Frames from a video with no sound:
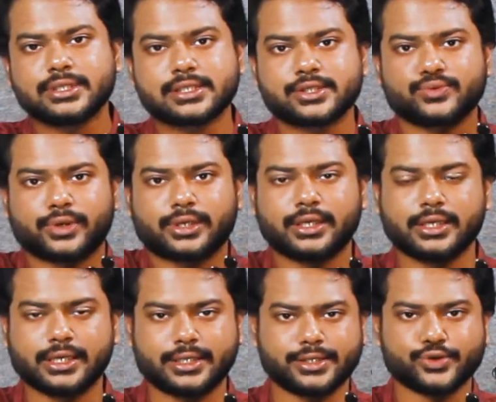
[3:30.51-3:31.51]
this is what
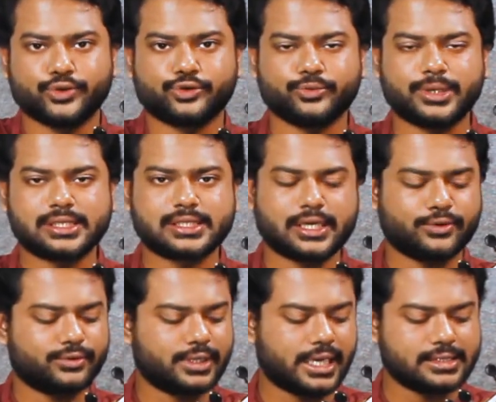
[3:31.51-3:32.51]
it is going to be
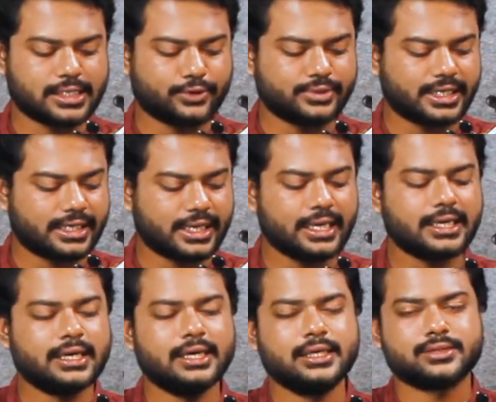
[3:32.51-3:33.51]
sounding like.